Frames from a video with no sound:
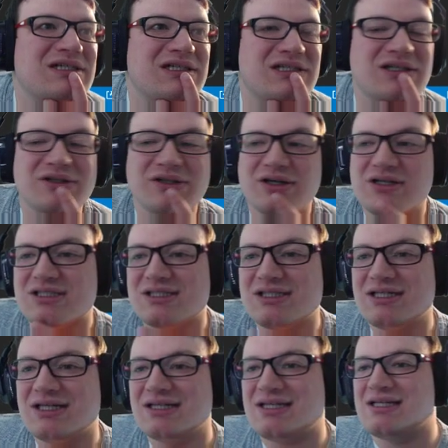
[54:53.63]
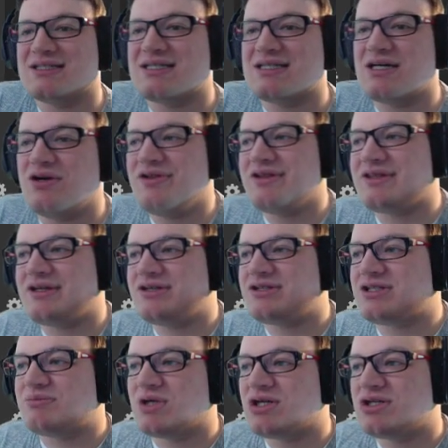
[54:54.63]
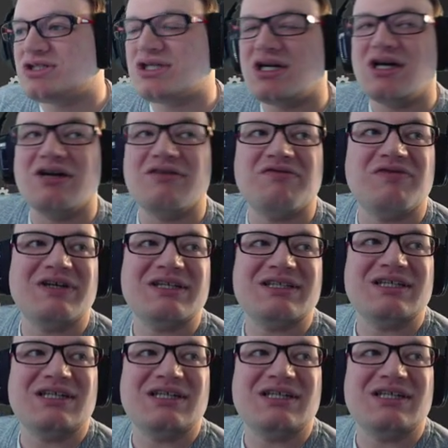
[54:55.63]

you'll notice it can tell that there's a merge conflict,